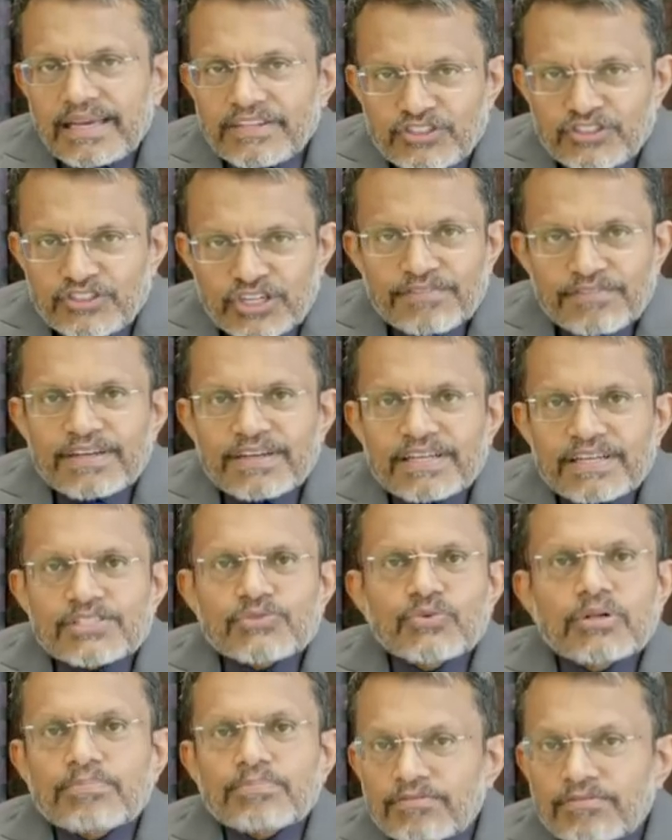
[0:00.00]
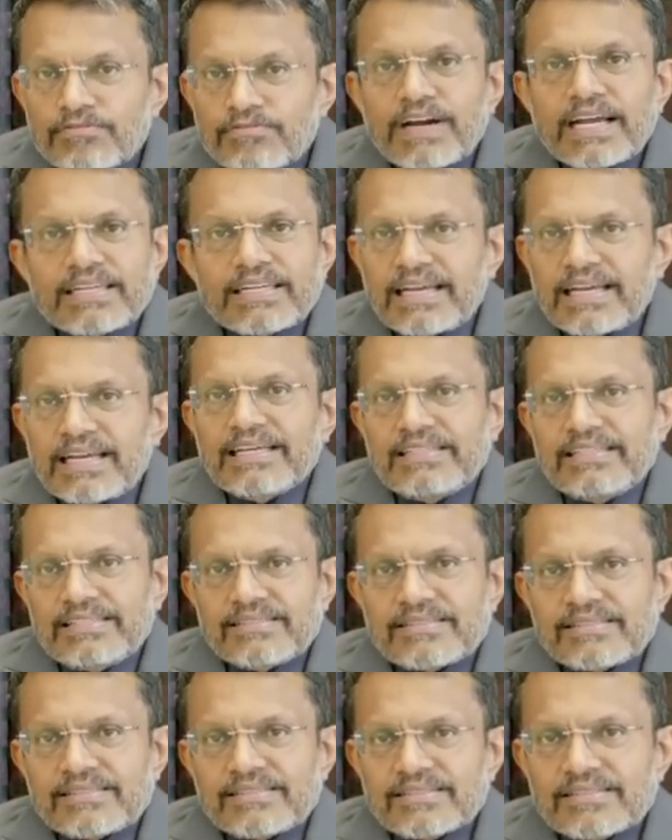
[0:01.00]
The NGFS will provide
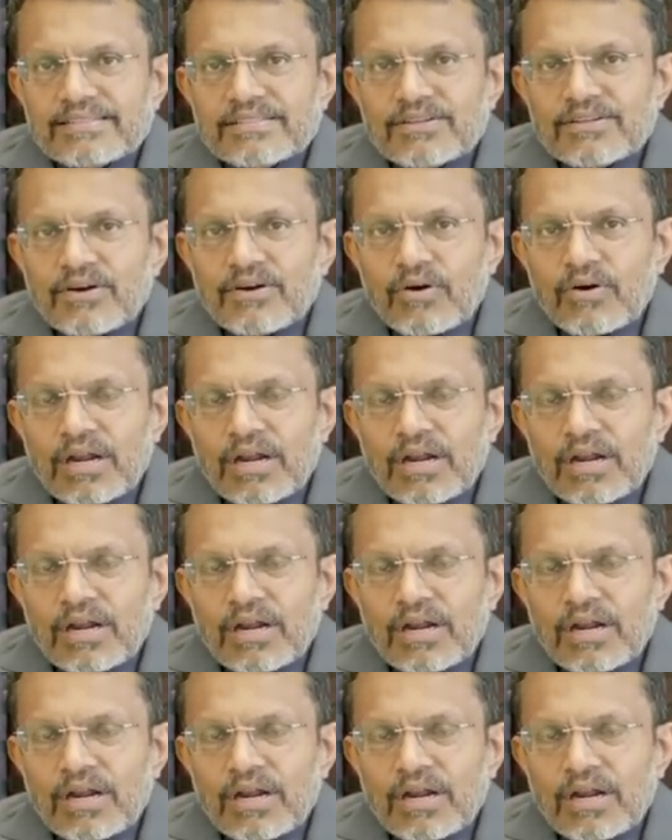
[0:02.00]
guidance